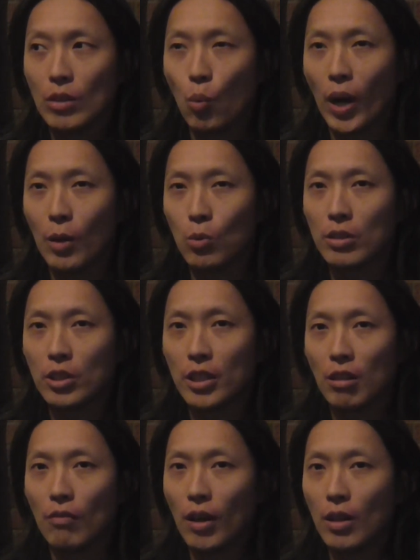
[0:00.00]
why would Chen
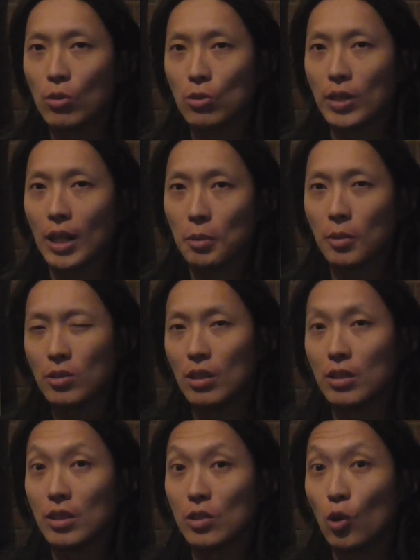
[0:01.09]
Xiaowan and all those other people
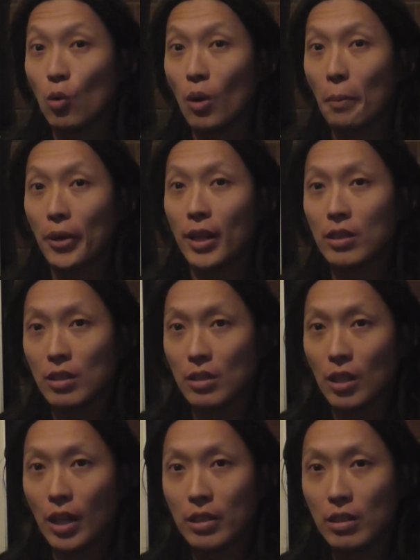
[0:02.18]
say there's no one practicing
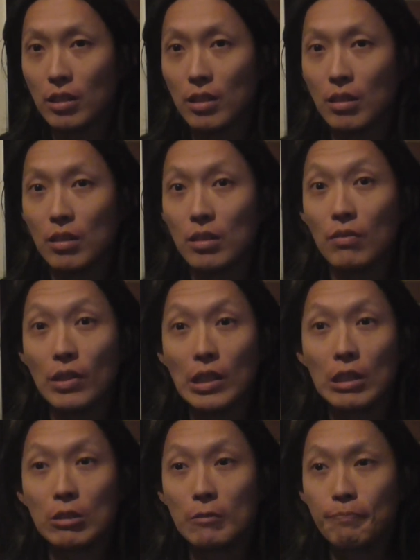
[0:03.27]
Tai Chi in the
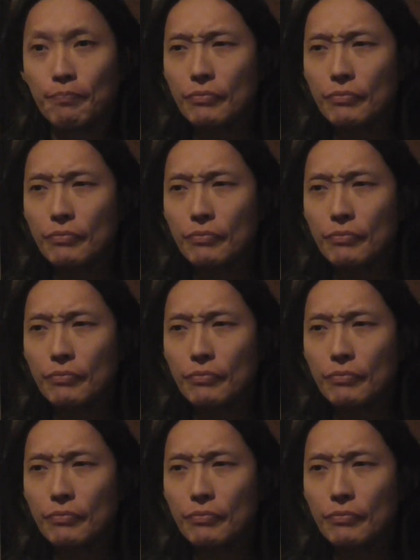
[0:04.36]
village?